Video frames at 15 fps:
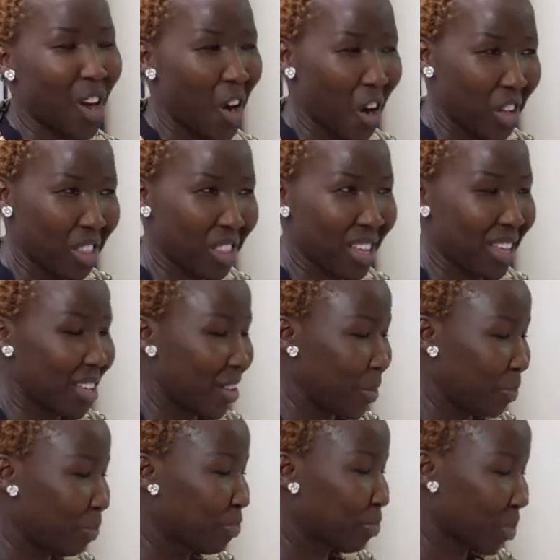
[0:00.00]
on
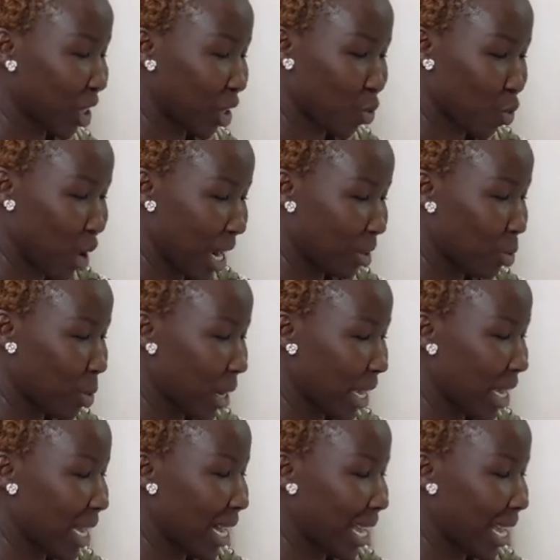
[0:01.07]
the runway.